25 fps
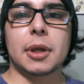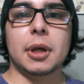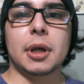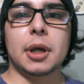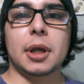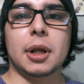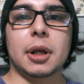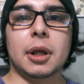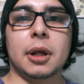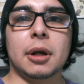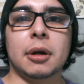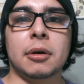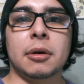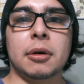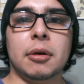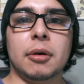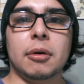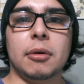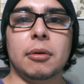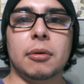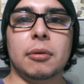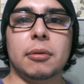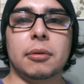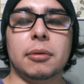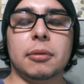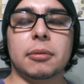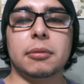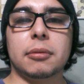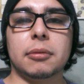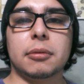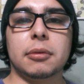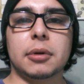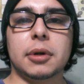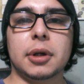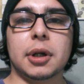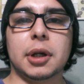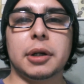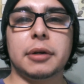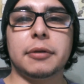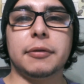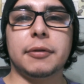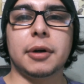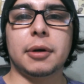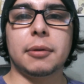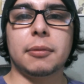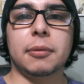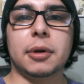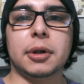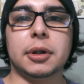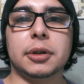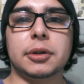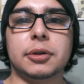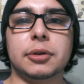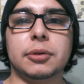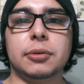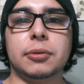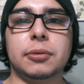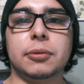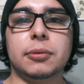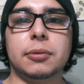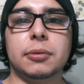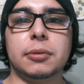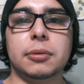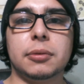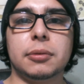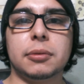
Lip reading: And I don't know if I want to